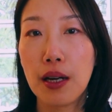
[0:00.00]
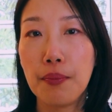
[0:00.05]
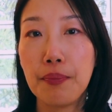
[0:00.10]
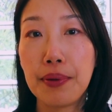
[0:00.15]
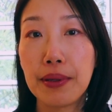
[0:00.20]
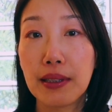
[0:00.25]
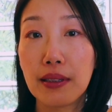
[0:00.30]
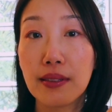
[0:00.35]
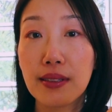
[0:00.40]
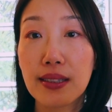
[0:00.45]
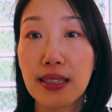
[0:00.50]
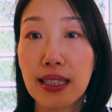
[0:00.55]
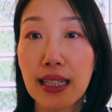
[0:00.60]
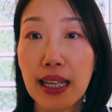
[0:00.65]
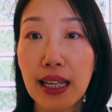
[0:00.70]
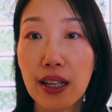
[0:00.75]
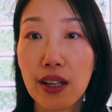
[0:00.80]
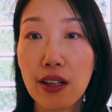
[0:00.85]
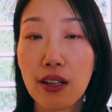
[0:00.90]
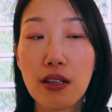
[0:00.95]
bills in
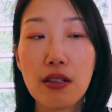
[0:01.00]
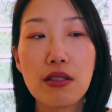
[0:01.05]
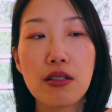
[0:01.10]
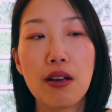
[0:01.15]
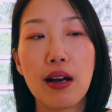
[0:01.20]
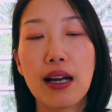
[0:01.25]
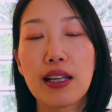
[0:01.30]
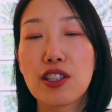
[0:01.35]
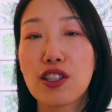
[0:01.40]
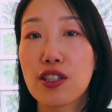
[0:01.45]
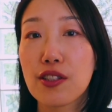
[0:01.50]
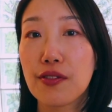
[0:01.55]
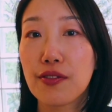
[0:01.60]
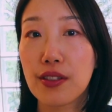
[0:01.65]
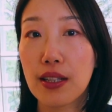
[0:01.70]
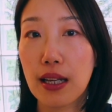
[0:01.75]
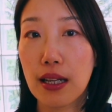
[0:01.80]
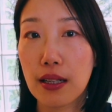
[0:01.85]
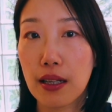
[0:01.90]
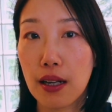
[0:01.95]
here, so I just
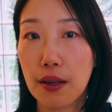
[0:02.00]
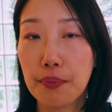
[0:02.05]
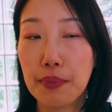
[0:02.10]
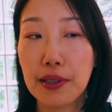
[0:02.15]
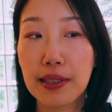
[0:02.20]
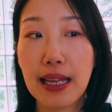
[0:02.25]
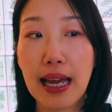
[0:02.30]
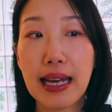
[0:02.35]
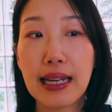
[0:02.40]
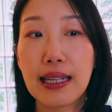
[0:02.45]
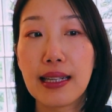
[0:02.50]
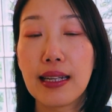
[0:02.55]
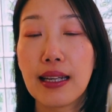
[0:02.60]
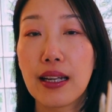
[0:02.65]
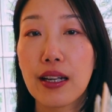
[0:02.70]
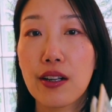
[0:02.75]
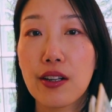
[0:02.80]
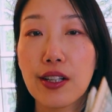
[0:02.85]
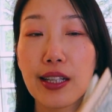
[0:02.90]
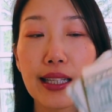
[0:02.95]
put that in
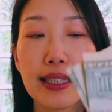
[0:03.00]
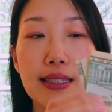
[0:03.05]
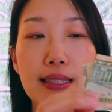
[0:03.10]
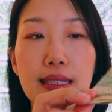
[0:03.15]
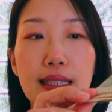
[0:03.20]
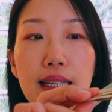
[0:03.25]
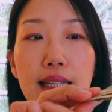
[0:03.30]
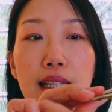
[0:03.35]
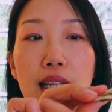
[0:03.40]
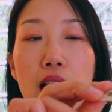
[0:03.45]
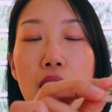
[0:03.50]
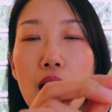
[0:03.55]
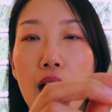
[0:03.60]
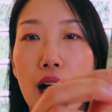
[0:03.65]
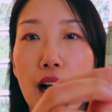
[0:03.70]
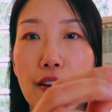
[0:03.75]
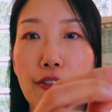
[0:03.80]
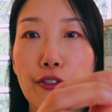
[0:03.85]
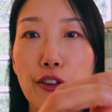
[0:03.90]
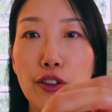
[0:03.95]
here. You can see
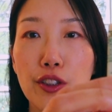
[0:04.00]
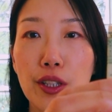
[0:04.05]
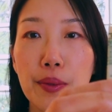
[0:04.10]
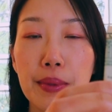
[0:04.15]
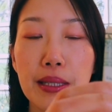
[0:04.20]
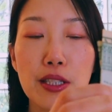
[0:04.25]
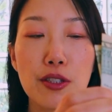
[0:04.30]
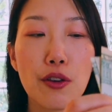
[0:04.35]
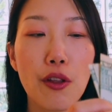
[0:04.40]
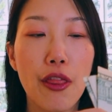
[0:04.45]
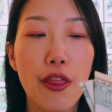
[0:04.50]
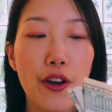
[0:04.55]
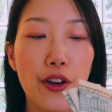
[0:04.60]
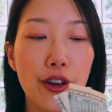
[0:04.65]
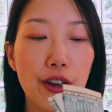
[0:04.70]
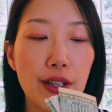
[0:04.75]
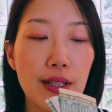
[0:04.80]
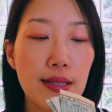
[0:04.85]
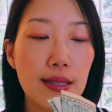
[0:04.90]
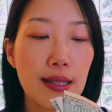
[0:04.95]
I fold them into
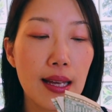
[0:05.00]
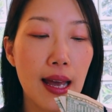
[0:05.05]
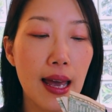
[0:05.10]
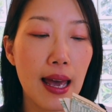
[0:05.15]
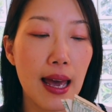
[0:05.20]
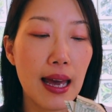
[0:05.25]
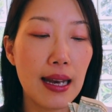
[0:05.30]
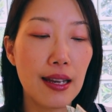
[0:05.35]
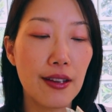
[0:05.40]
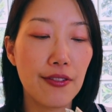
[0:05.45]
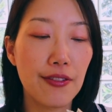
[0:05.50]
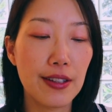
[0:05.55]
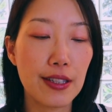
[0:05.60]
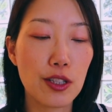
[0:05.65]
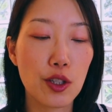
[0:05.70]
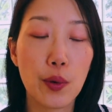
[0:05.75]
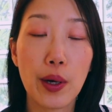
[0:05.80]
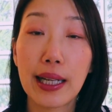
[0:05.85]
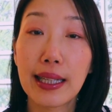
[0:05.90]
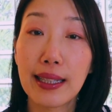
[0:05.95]
thirds, and it
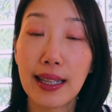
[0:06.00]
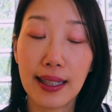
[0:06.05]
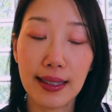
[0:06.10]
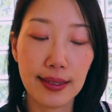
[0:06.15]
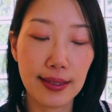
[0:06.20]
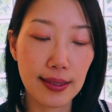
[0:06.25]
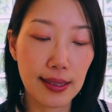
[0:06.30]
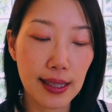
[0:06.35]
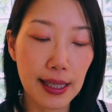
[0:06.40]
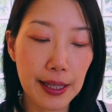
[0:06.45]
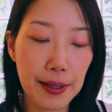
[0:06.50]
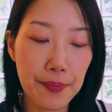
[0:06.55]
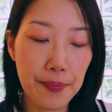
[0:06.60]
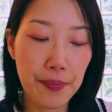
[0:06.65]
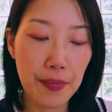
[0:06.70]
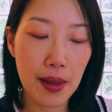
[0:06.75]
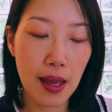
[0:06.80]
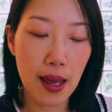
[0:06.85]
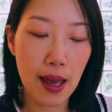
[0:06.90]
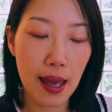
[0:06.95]
fits quite nicely.
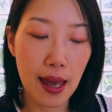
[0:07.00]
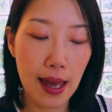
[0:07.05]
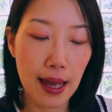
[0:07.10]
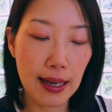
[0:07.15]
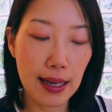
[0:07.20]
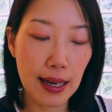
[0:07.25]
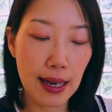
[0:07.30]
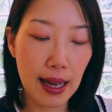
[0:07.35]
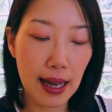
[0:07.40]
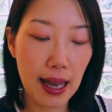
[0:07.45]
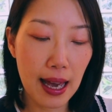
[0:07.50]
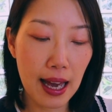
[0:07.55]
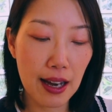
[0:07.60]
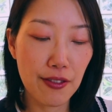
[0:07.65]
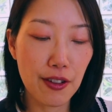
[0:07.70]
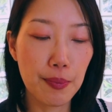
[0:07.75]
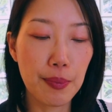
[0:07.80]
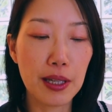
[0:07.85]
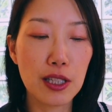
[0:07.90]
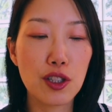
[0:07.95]
And then I
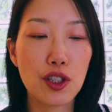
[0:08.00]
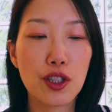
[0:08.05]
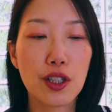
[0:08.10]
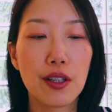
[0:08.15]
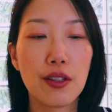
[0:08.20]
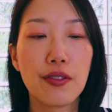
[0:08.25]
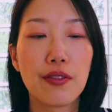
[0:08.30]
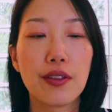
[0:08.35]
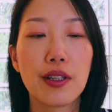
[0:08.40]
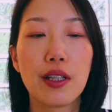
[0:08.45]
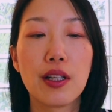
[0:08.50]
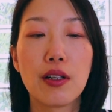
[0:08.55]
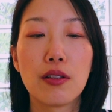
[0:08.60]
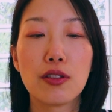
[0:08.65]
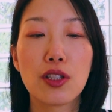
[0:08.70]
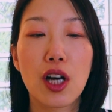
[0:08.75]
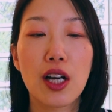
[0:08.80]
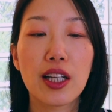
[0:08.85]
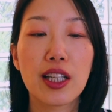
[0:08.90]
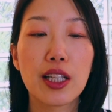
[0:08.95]
have a bunch of
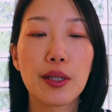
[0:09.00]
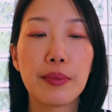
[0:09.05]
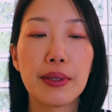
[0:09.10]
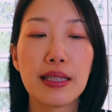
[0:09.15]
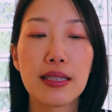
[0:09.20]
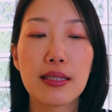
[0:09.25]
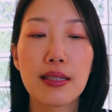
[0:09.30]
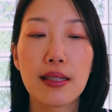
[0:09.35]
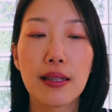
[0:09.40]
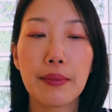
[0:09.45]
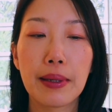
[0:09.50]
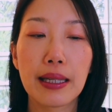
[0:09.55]
documents,